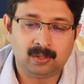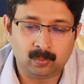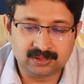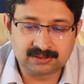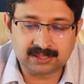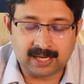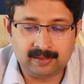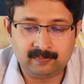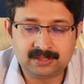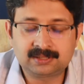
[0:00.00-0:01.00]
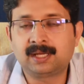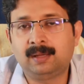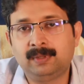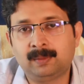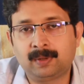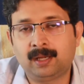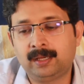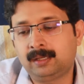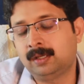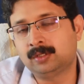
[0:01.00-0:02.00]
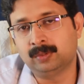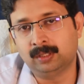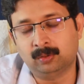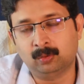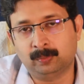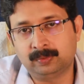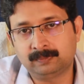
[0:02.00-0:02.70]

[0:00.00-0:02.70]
which can be applied to a group.